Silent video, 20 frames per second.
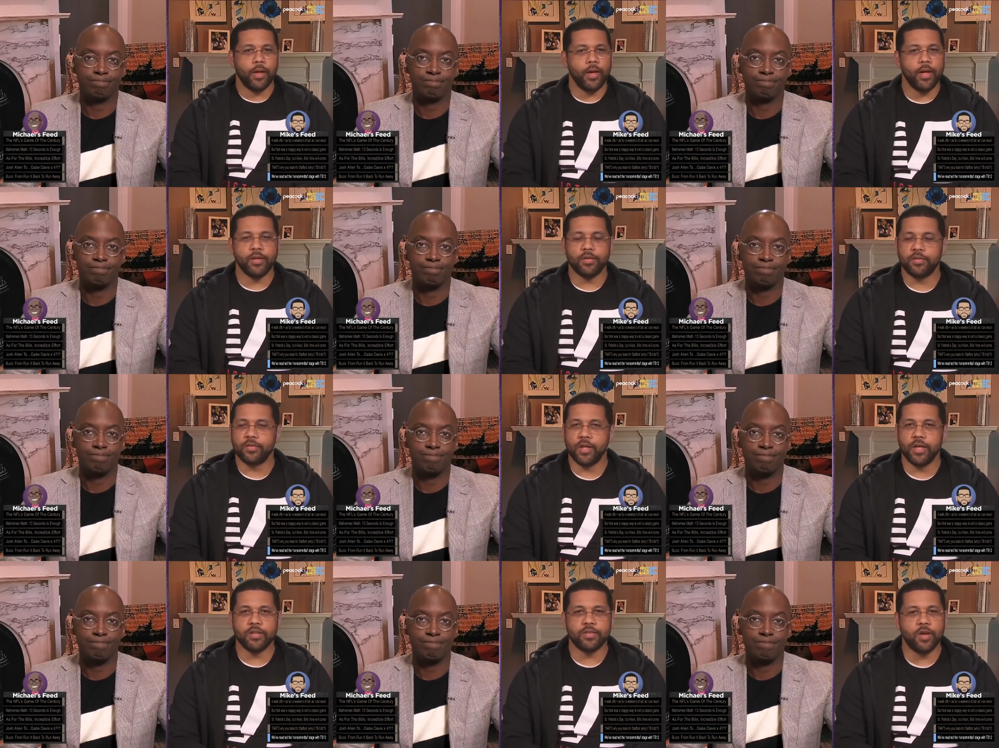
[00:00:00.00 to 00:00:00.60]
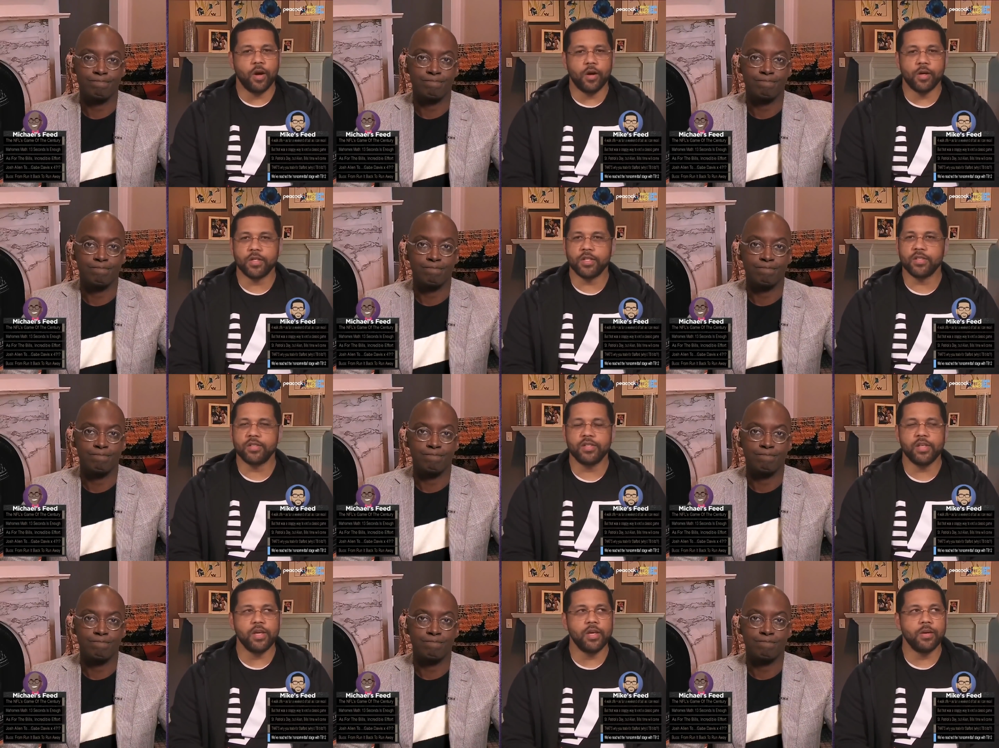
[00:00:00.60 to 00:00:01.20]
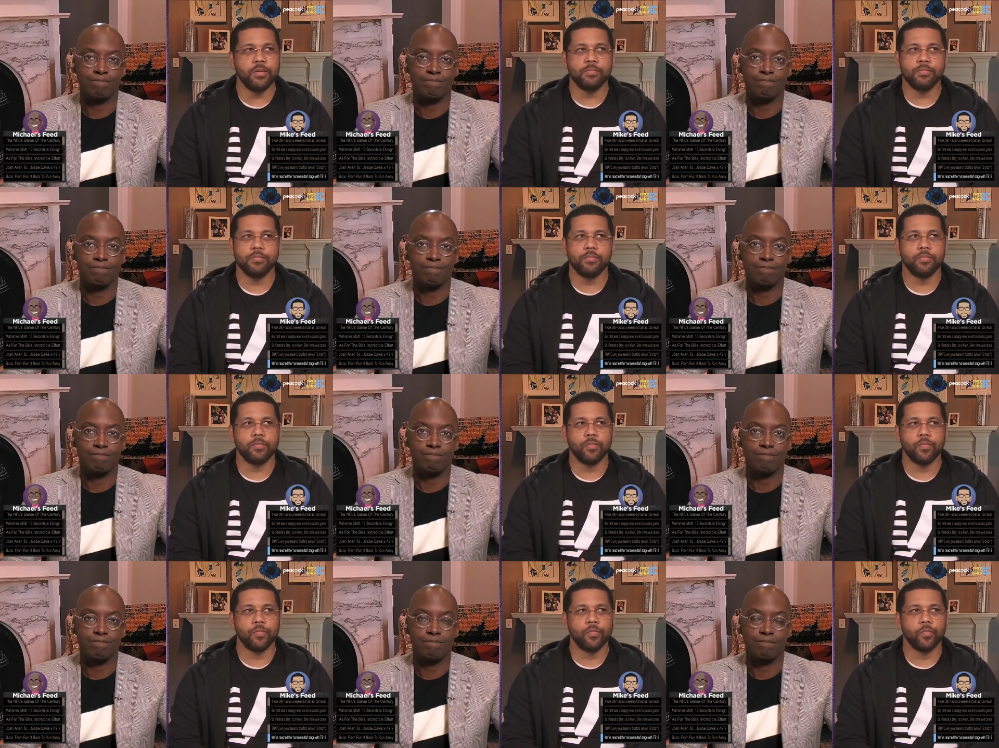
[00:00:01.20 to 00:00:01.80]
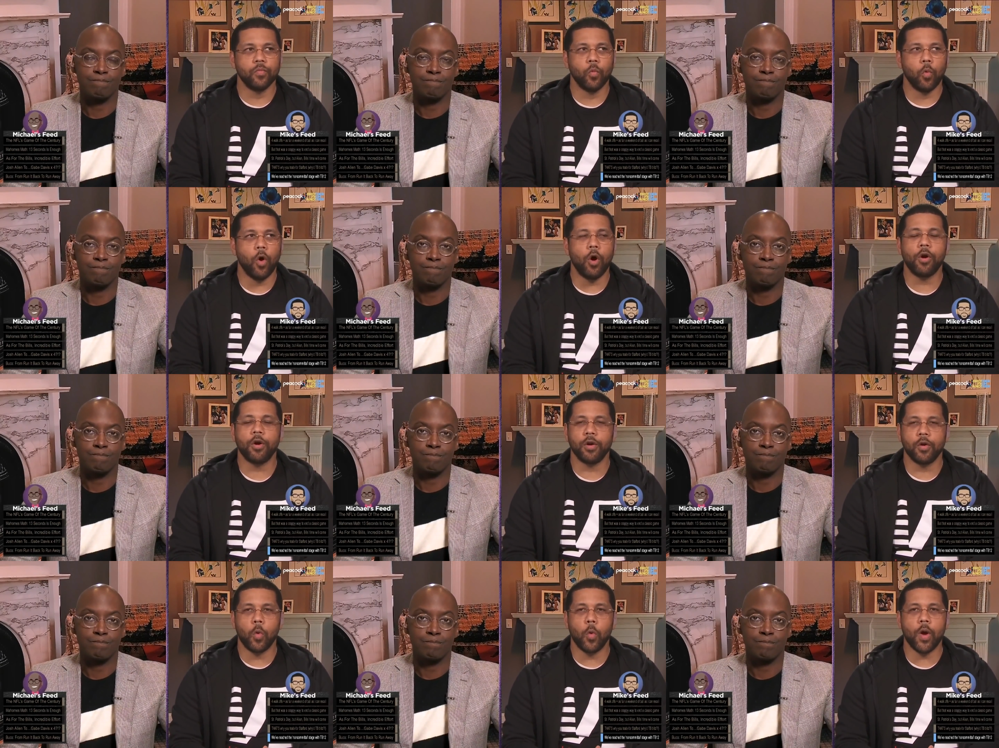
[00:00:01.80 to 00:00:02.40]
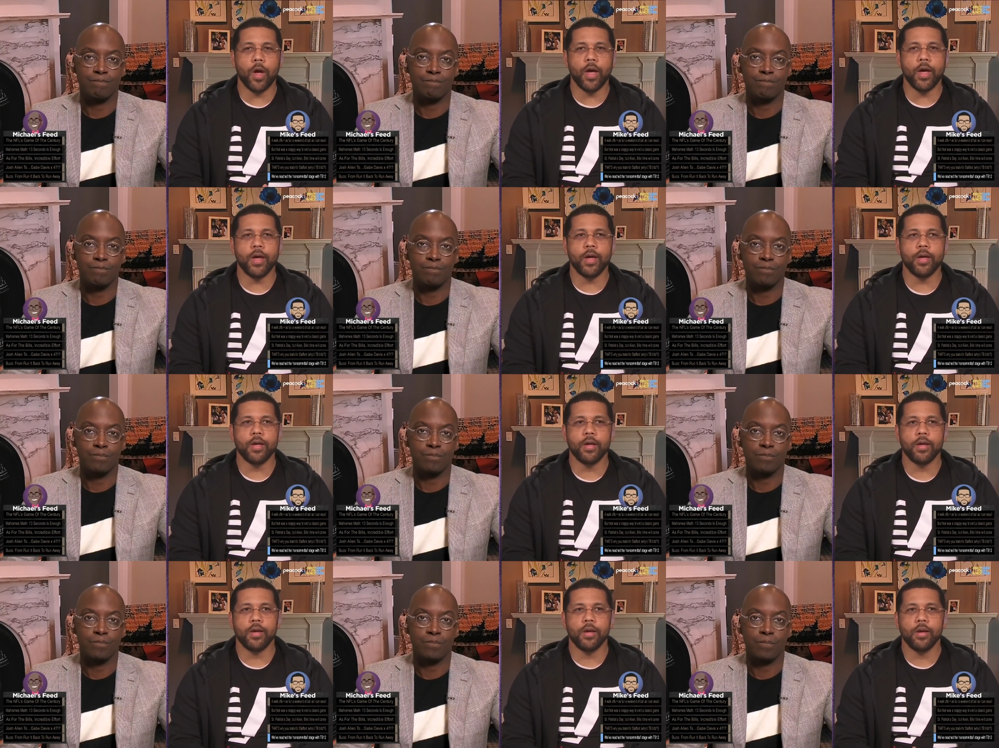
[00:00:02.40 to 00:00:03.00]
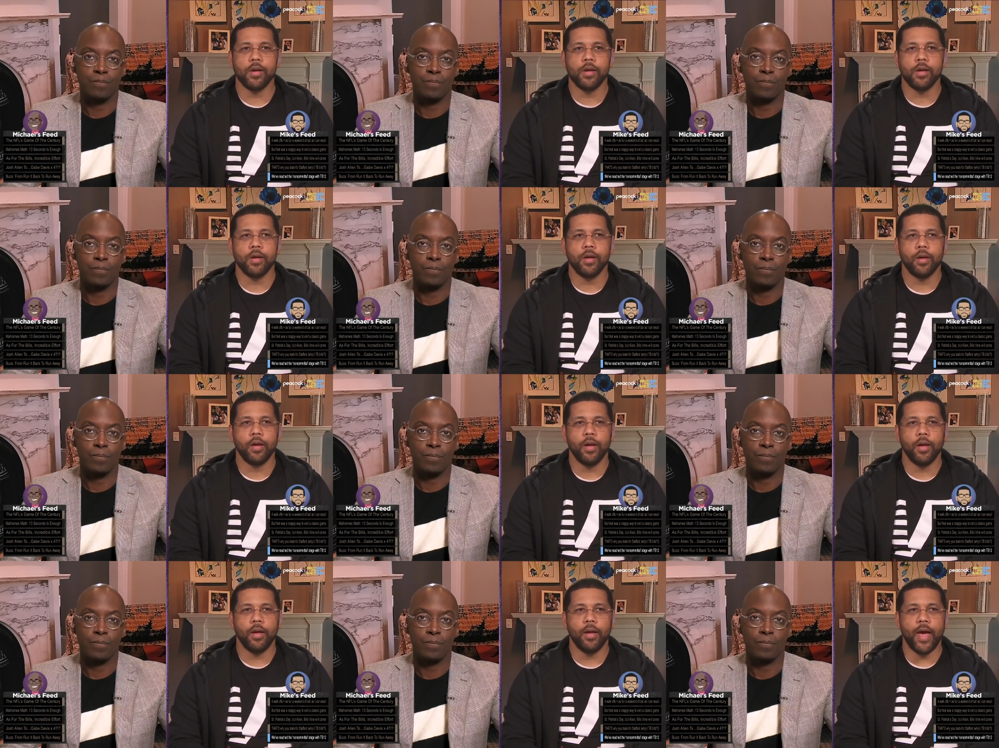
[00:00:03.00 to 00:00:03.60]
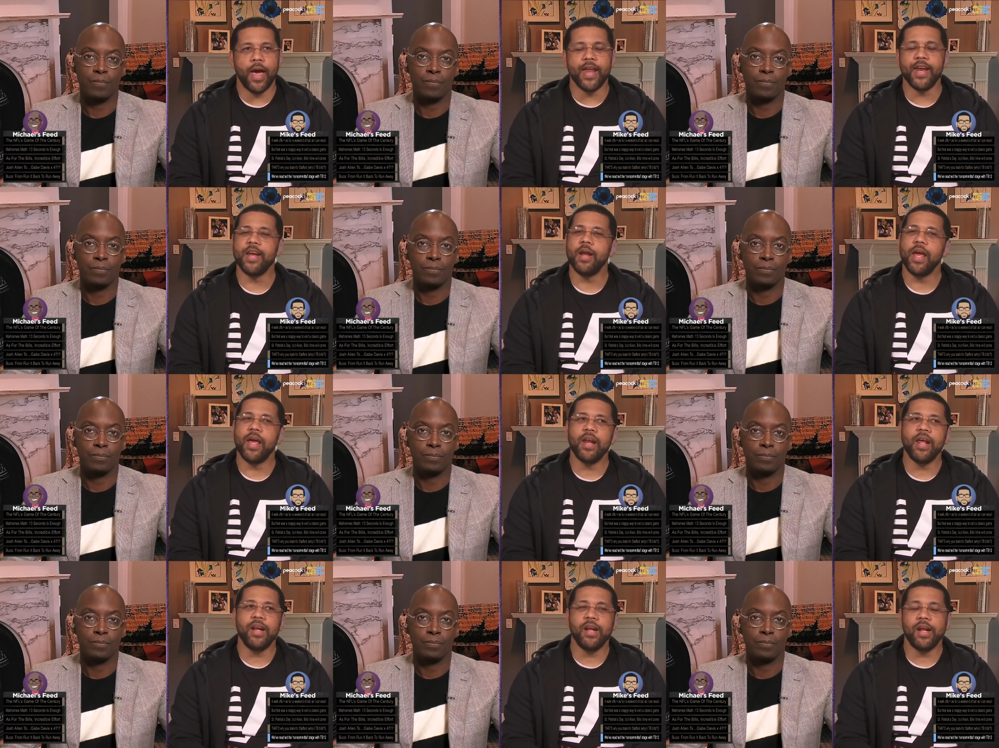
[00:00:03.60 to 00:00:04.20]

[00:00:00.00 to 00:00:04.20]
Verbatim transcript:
Speaker 1: It's it's hard to see him walking away. And, and,